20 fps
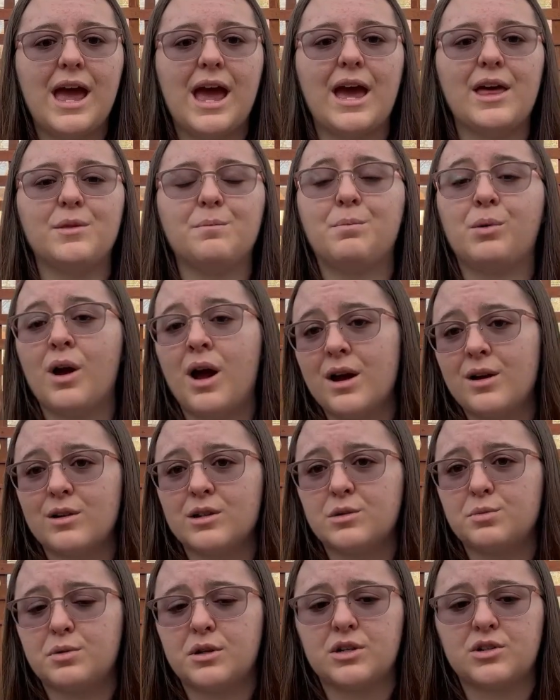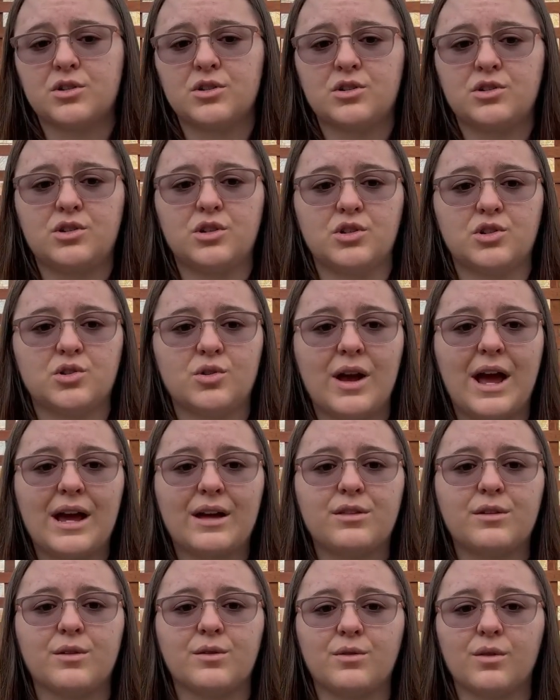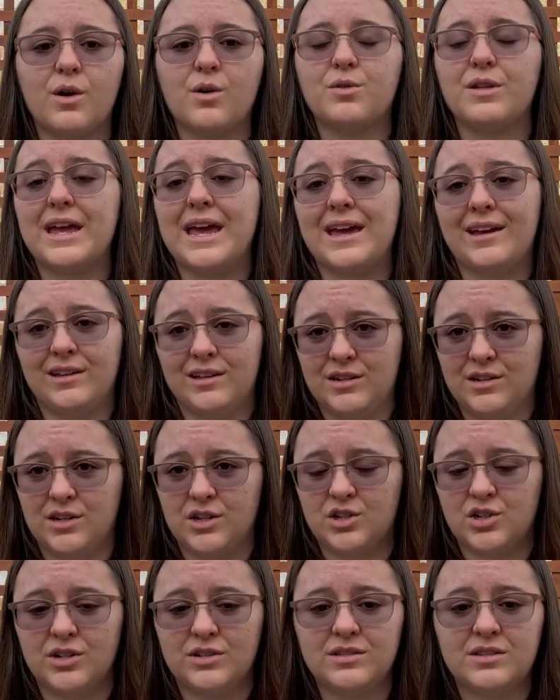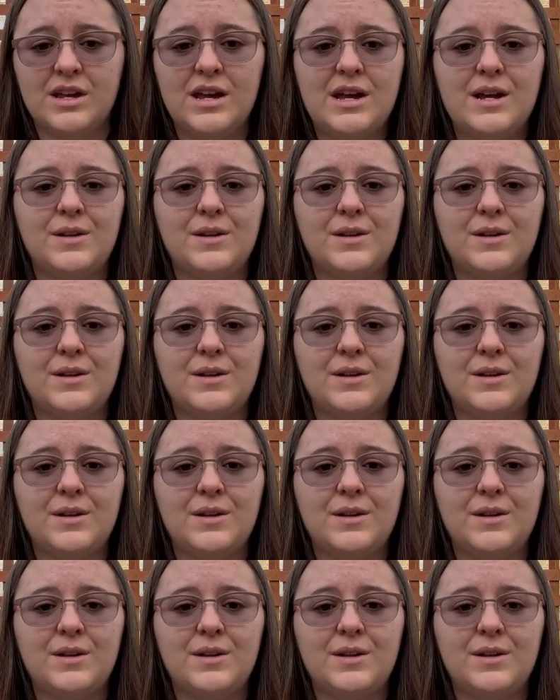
and progress pictures to track their growth and conditions.